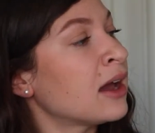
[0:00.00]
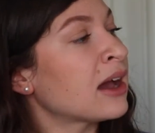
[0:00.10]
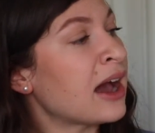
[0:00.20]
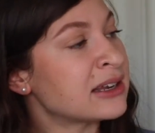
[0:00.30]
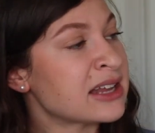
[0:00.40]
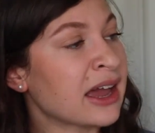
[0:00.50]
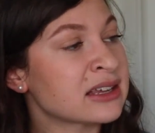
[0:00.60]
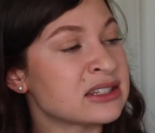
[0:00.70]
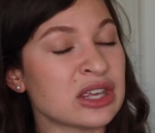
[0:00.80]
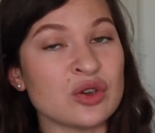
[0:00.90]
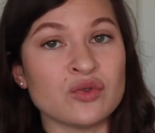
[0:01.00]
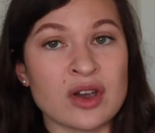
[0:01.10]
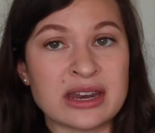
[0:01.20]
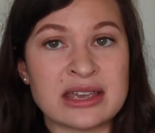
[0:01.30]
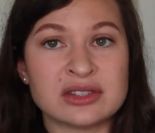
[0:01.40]
contacts that you
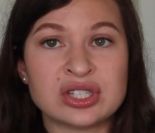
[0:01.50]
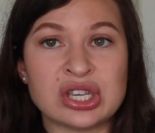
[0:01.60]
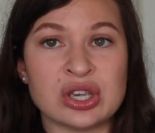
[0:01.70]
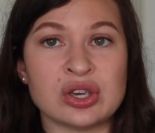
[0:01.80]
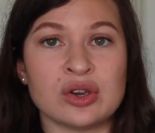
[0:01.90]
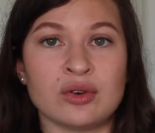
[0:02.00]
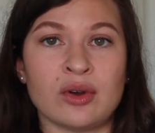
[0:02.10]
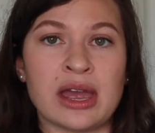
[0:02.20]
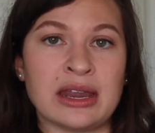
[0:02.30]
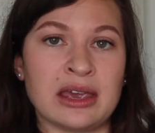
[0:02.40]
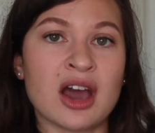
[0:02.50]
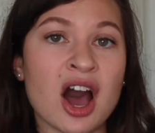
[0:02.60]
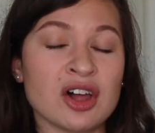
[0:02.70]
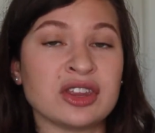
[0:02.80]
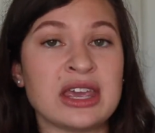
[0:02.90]
run into, any
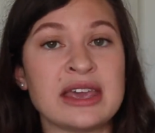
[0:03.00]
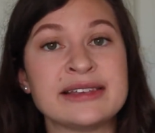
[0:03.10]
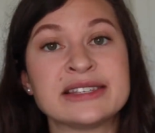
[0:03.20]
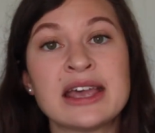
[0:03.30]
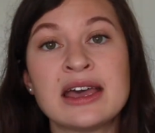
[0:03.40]
colleagues,